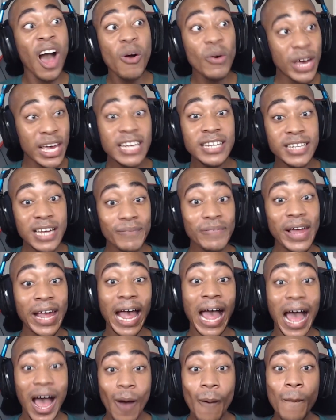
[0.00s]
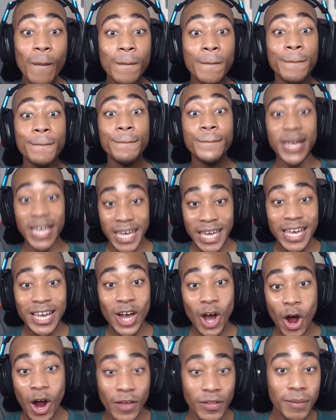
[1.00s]
in-depth, like, how big
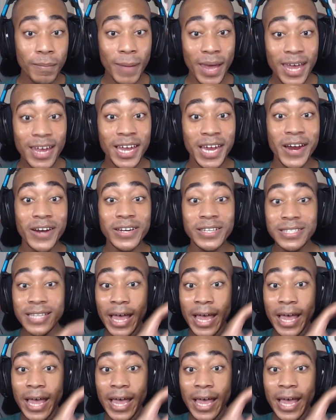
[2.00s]
are the main characters?